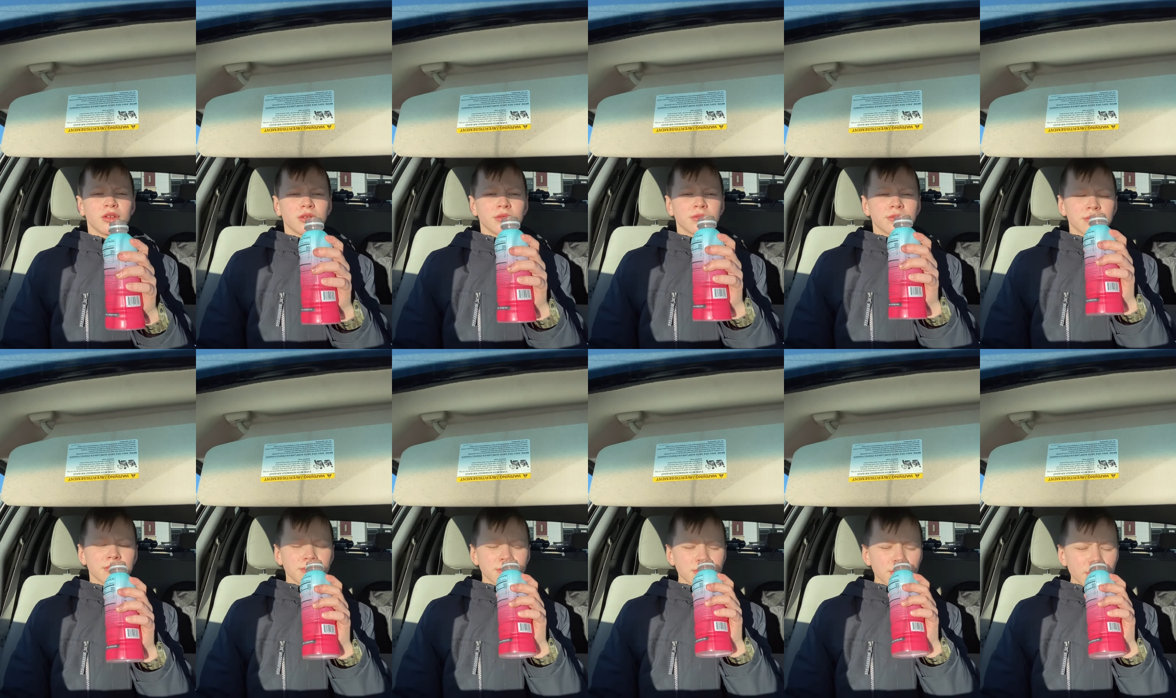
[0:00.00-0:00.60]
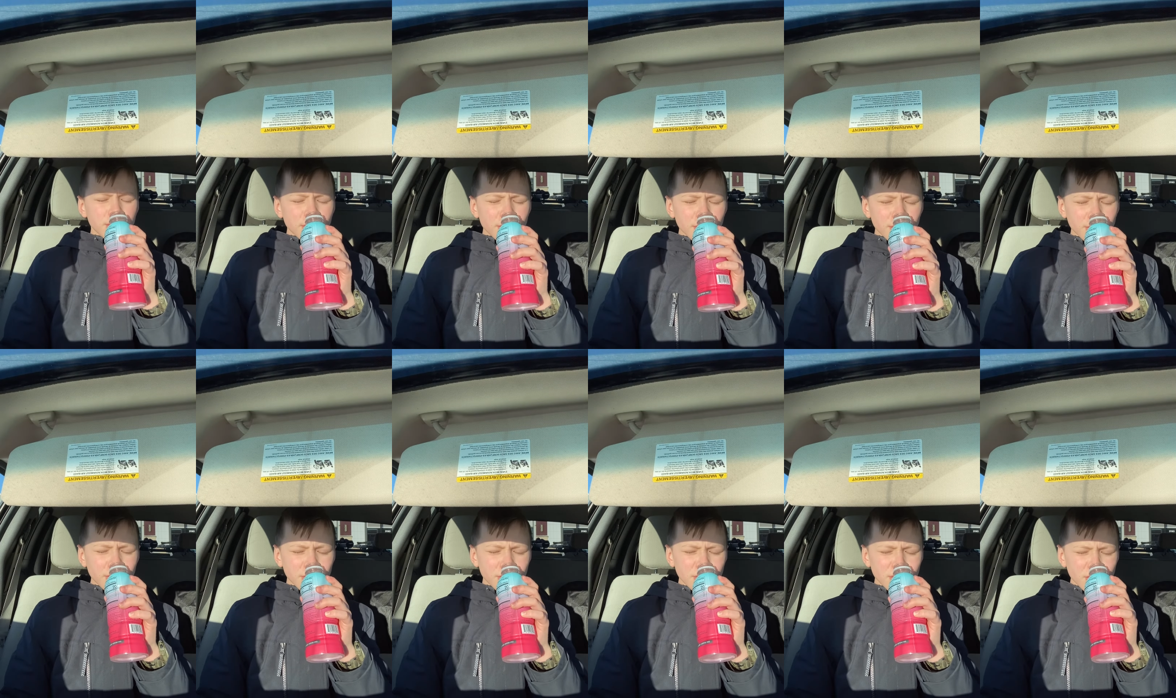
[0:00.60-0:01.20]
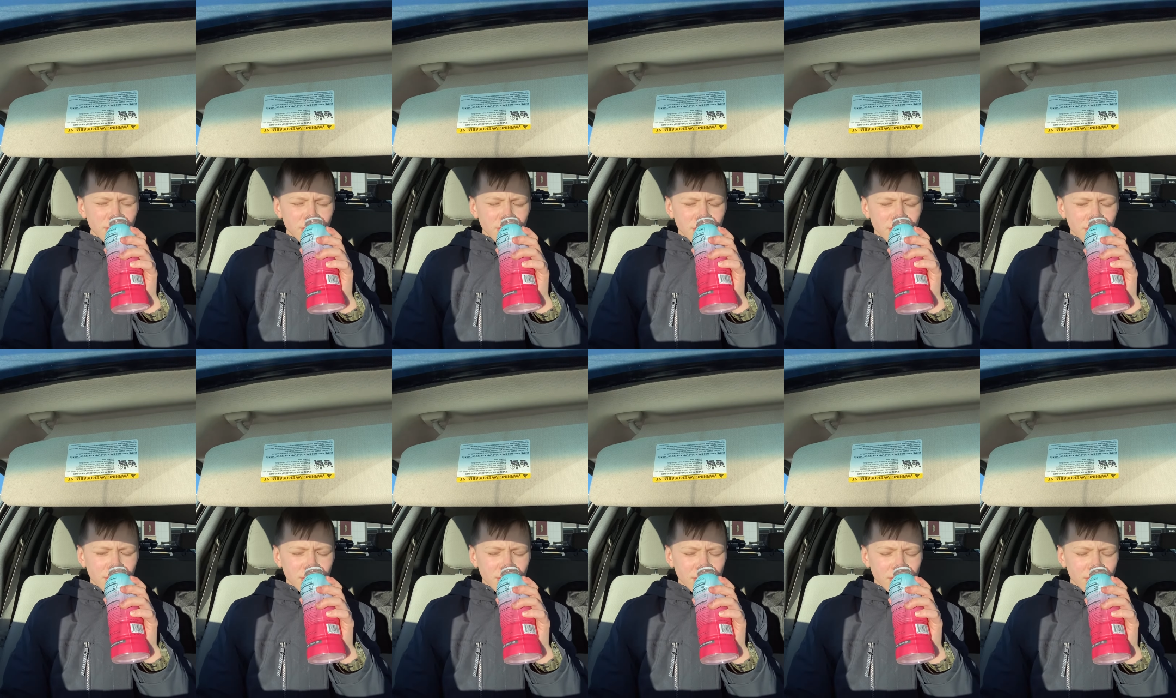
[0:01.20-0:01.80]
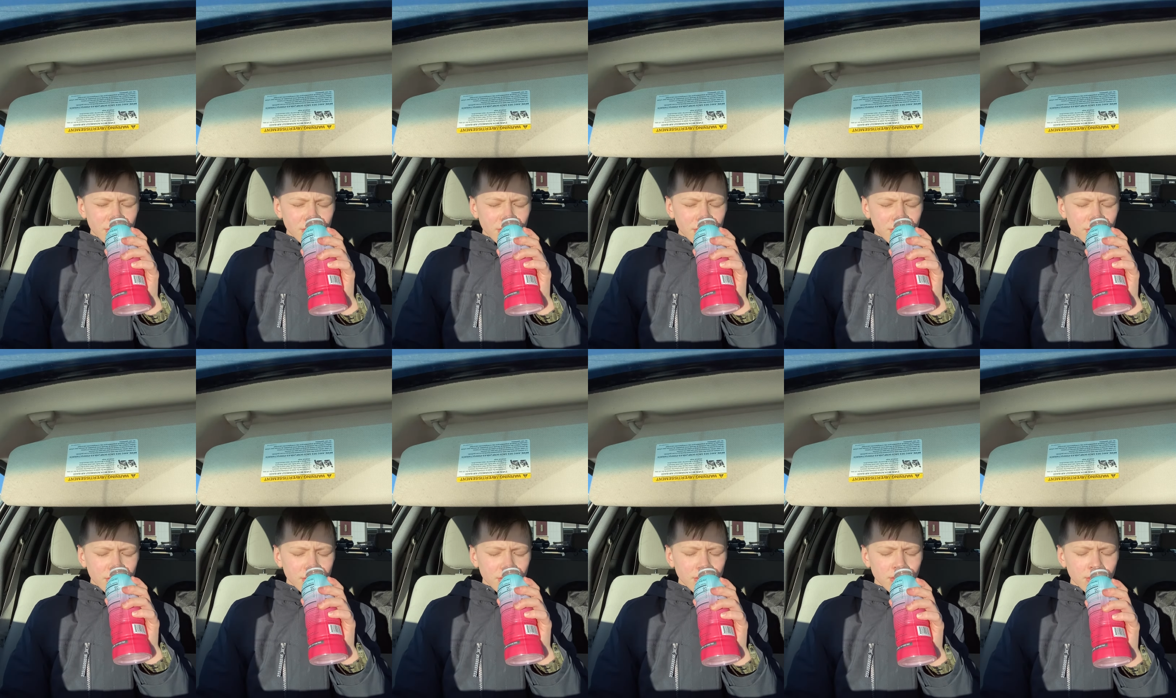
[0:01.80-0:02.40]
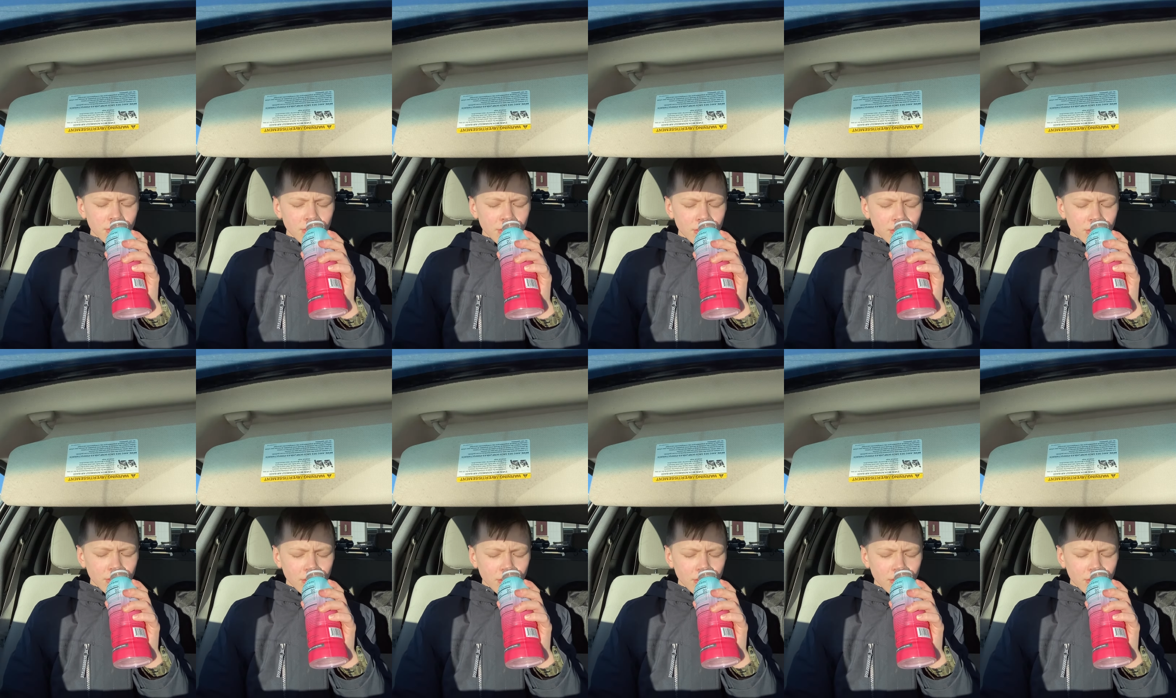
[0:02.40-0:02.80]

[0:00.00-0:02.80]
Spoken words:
Nobody speaks.